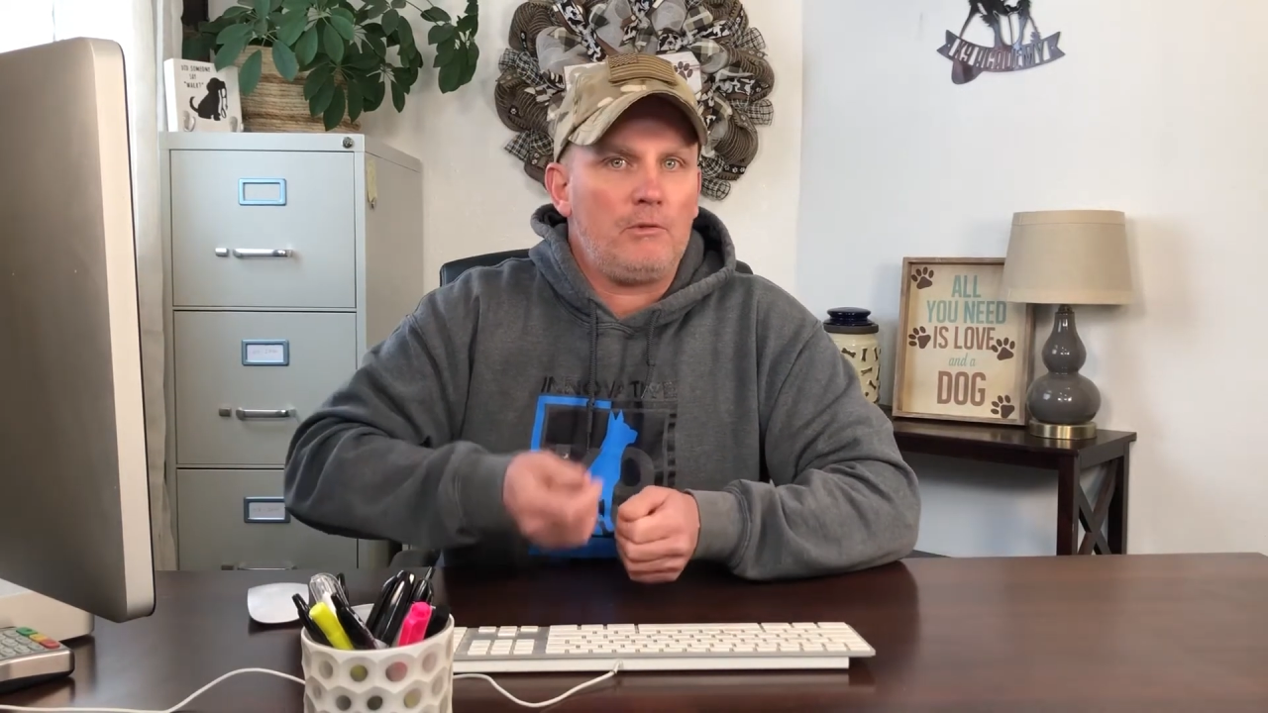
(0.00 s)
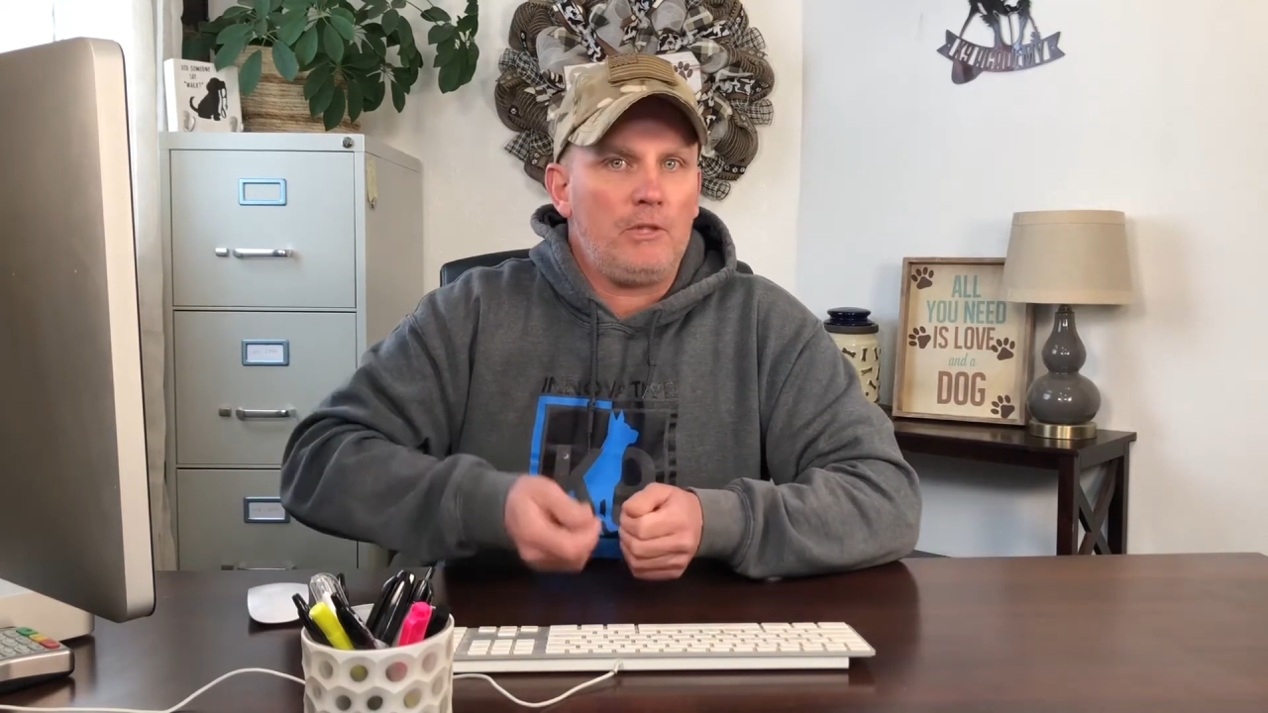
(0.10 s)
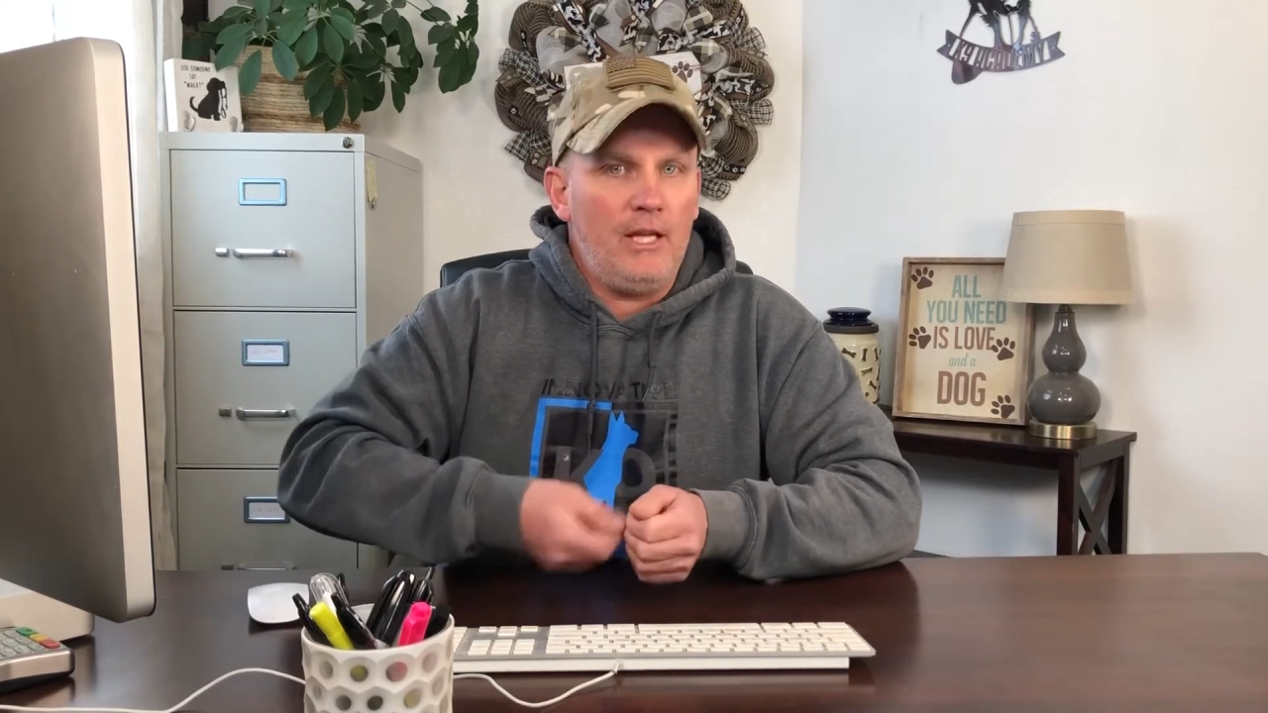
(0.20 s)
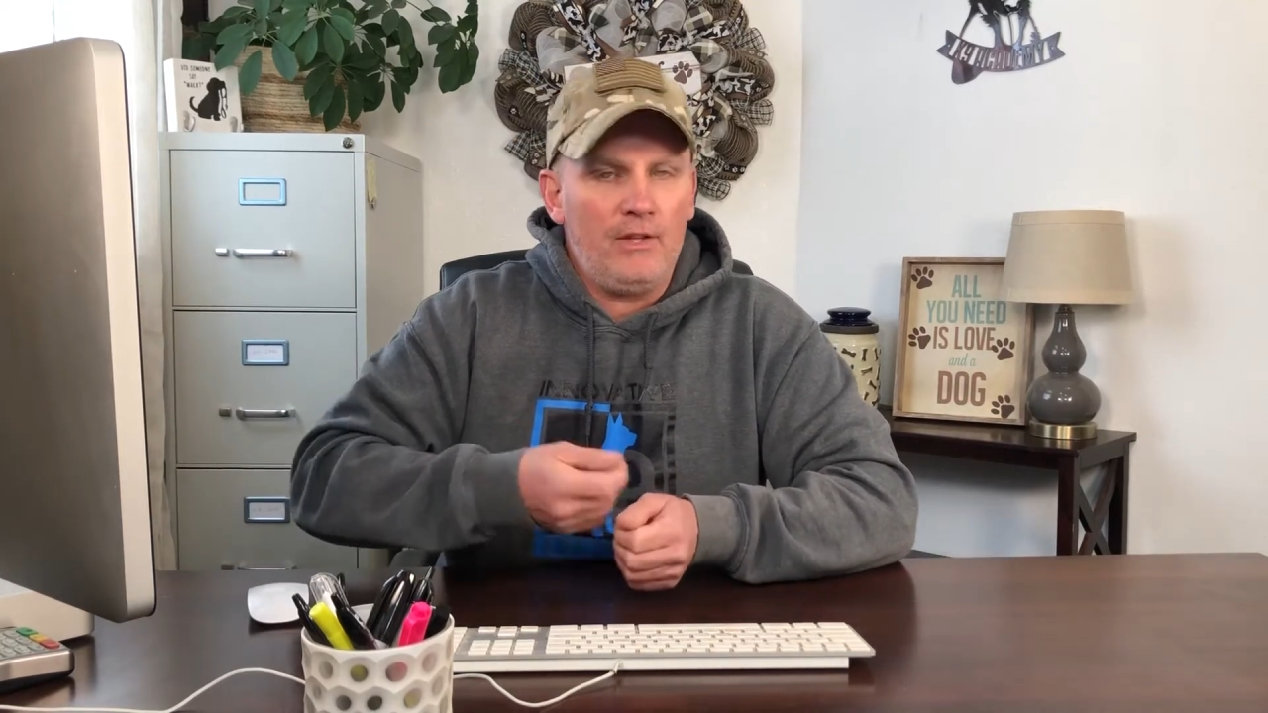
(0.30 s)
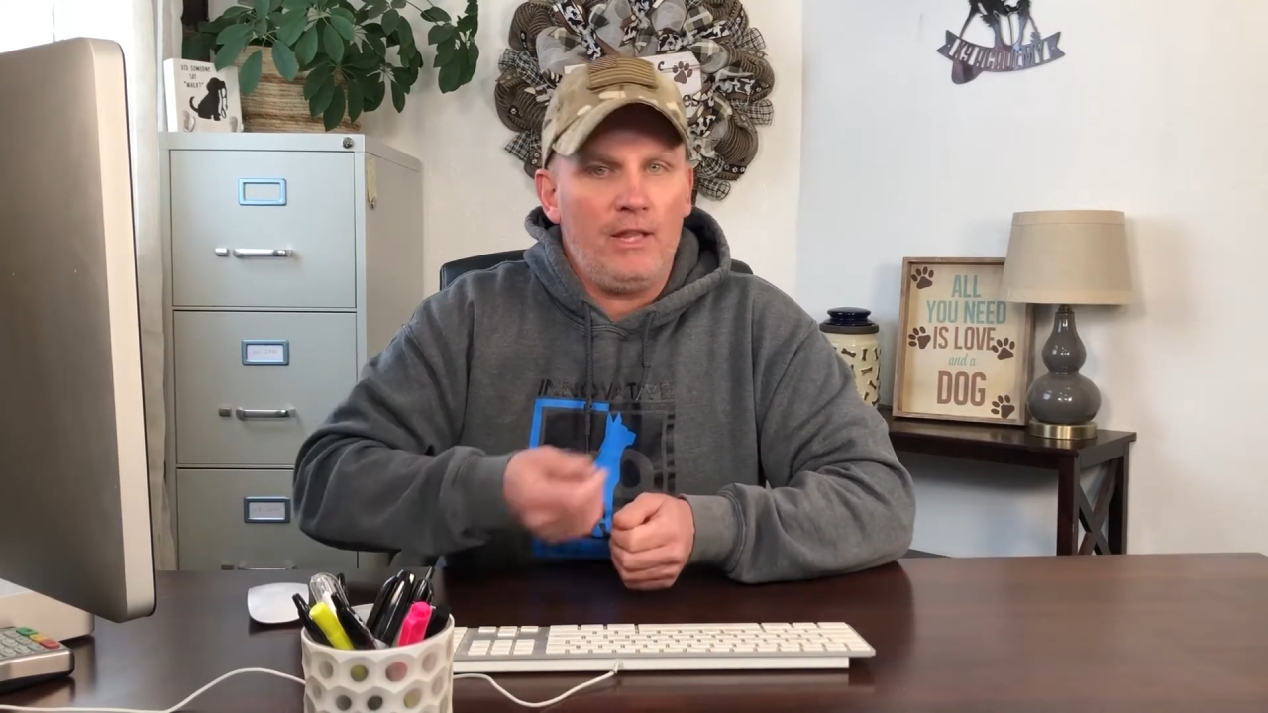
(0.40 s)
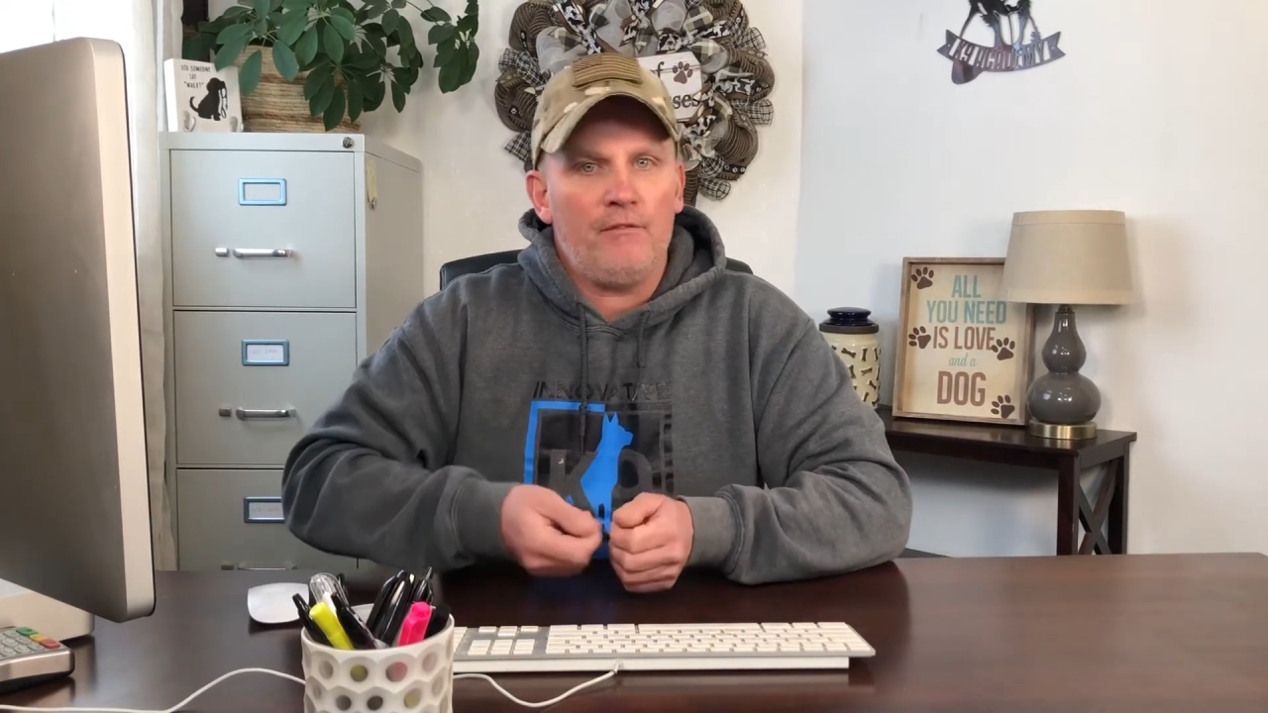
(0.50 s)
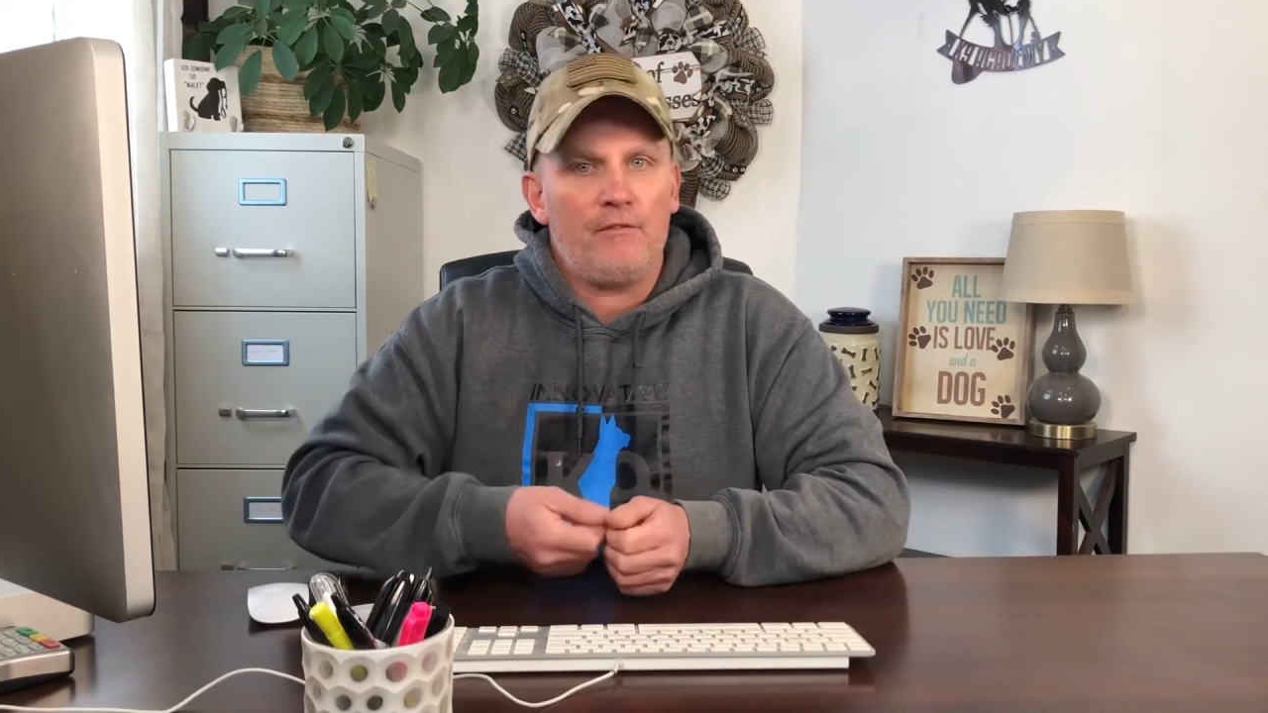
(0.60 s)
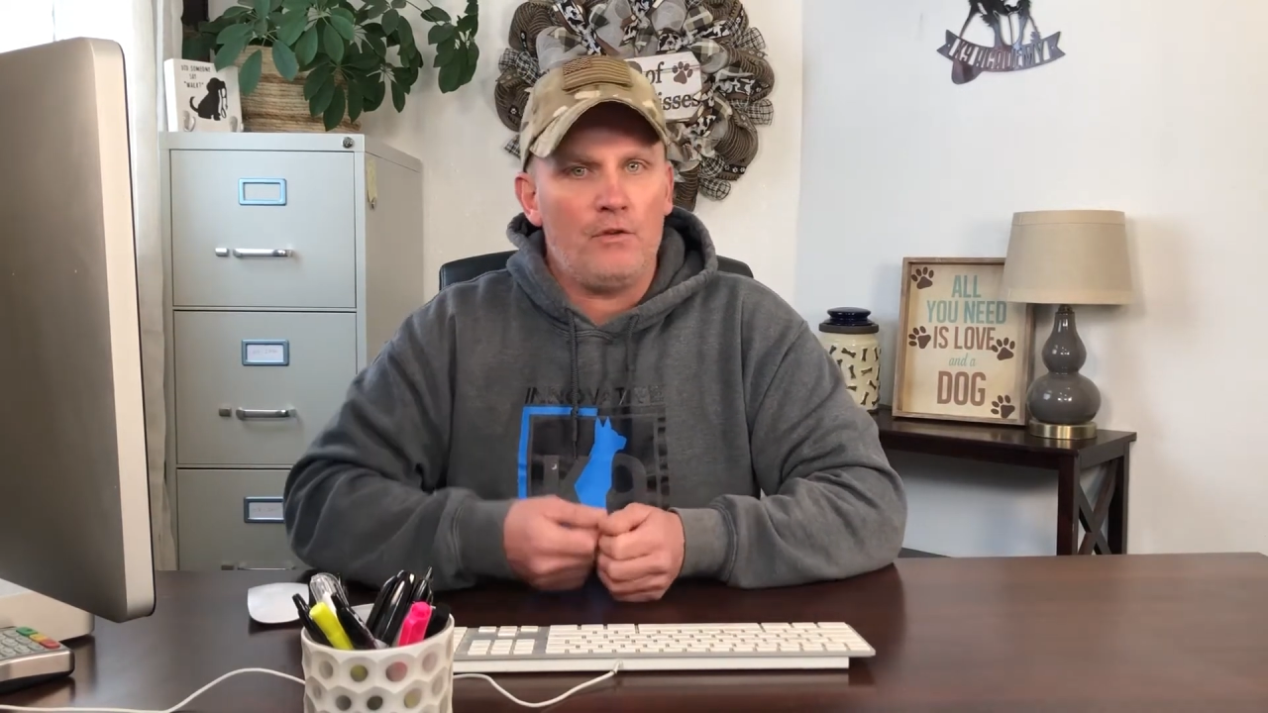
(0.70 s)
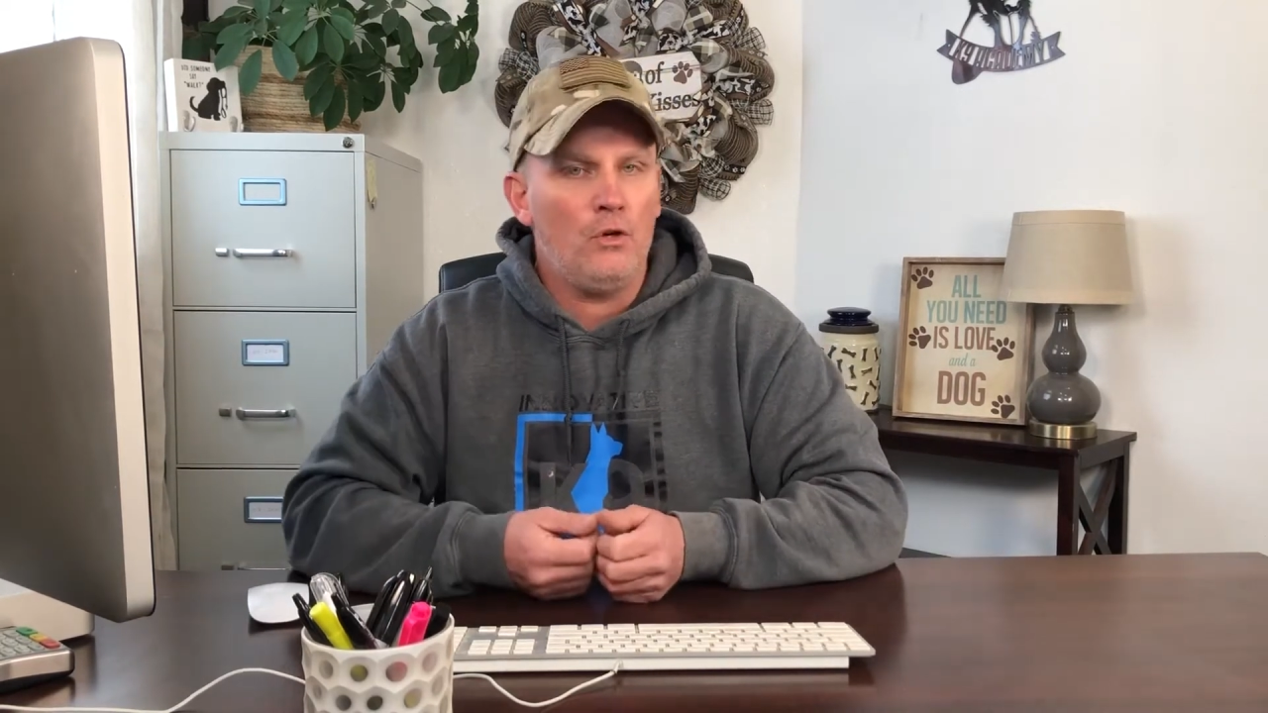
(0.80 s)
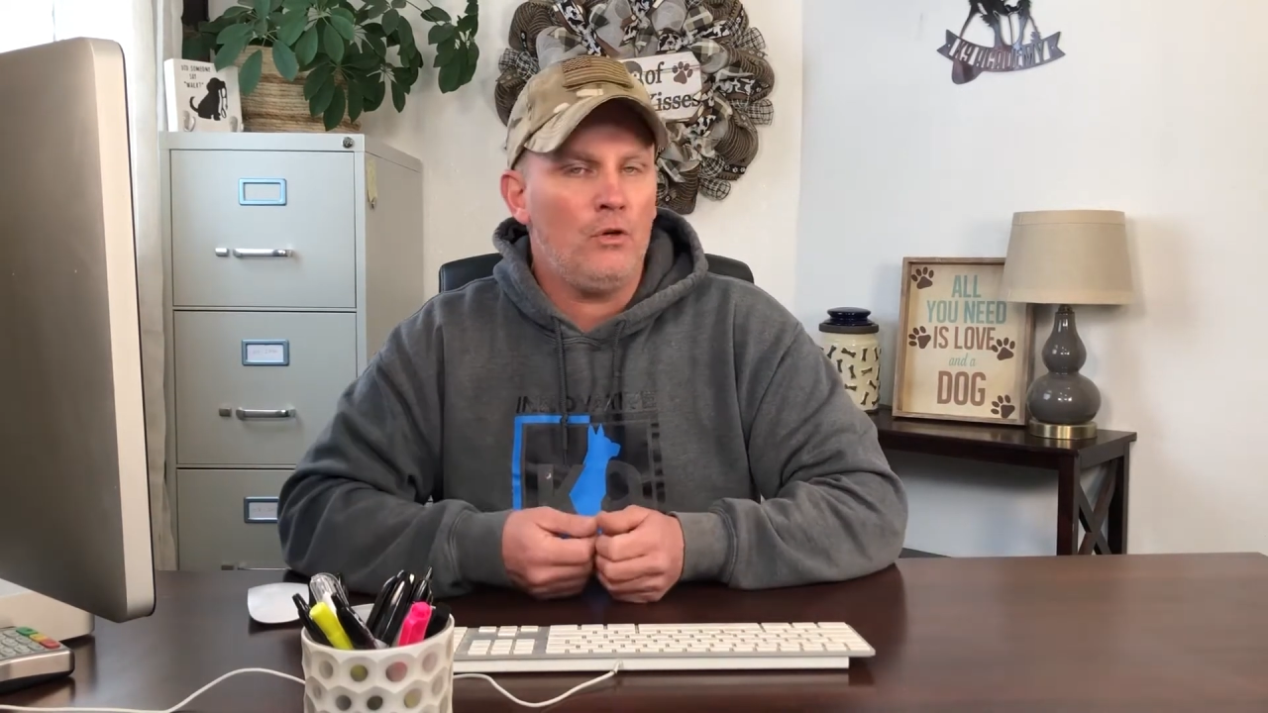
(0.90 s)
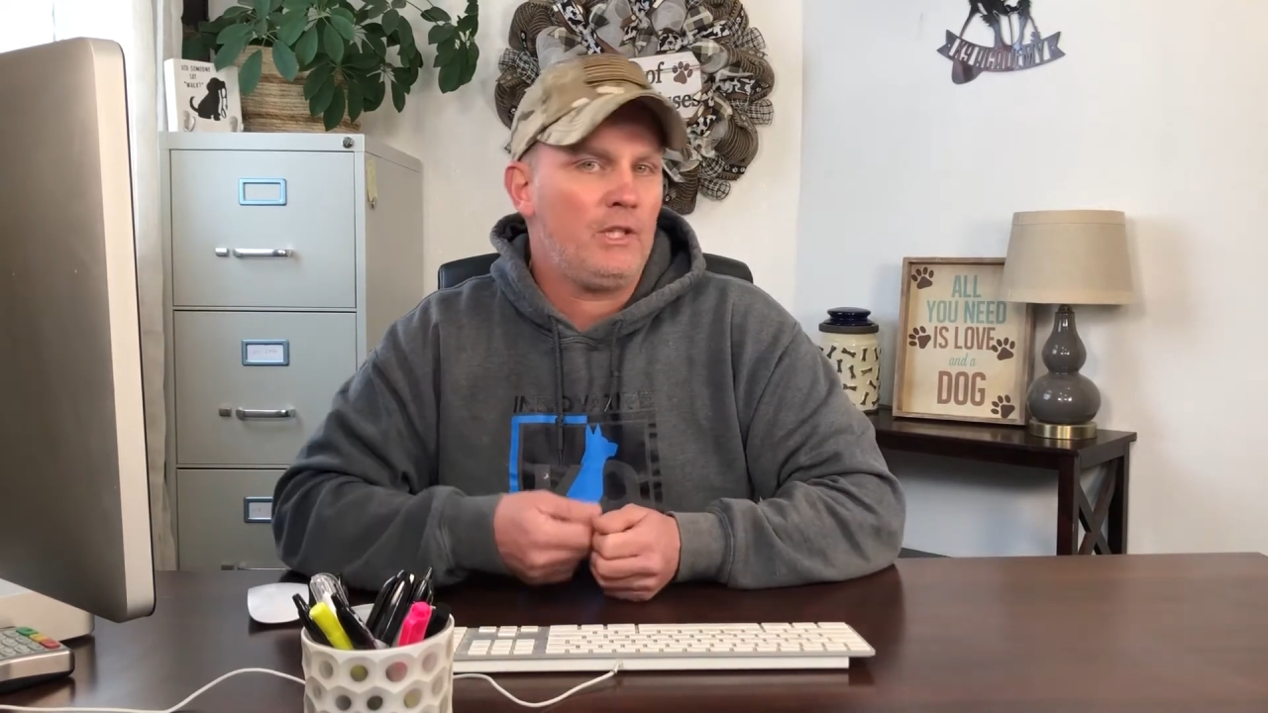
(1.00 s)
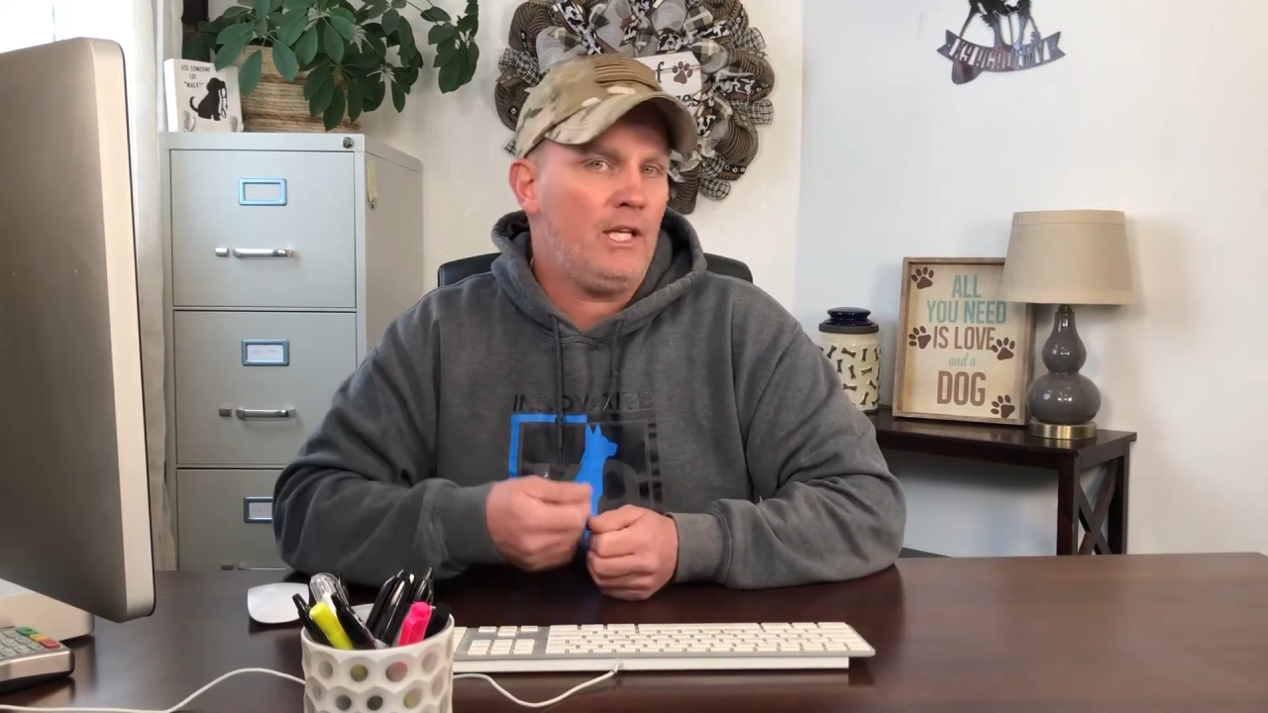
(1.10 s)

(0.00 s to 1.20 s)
giving them food,